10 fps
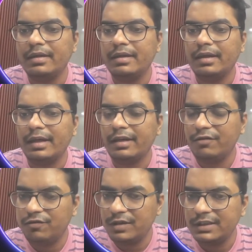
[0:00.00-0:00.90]
in the
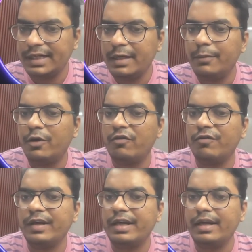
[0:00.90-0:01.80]
first element of
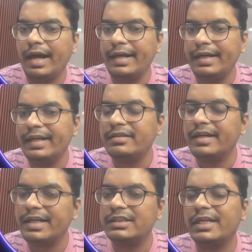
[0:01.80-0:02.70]
A and take the
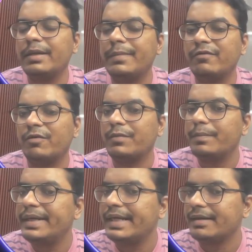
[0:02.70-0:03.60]
next element from the
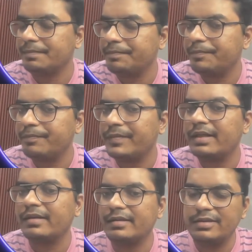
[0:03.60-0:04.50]
B.
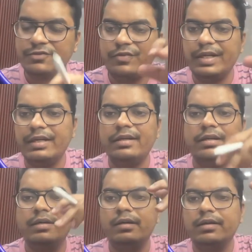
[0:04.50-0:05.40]
This way
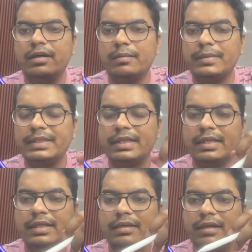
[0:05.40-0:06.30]

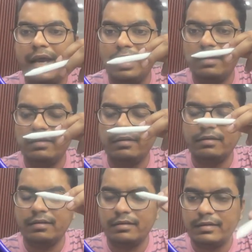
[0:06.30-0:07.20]
basically the
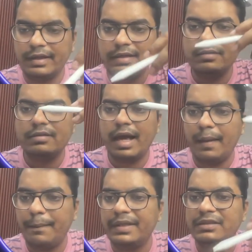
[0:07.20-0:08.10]
things
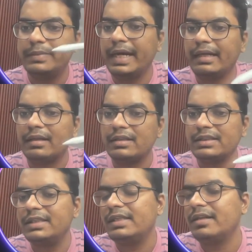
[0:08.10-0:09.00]
happens behind the
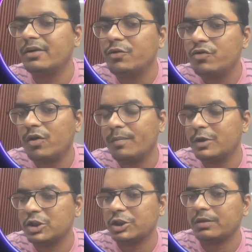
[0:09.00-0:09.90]
scene in the reduce
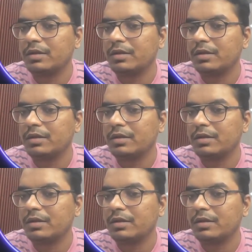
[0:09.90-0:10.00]
operation.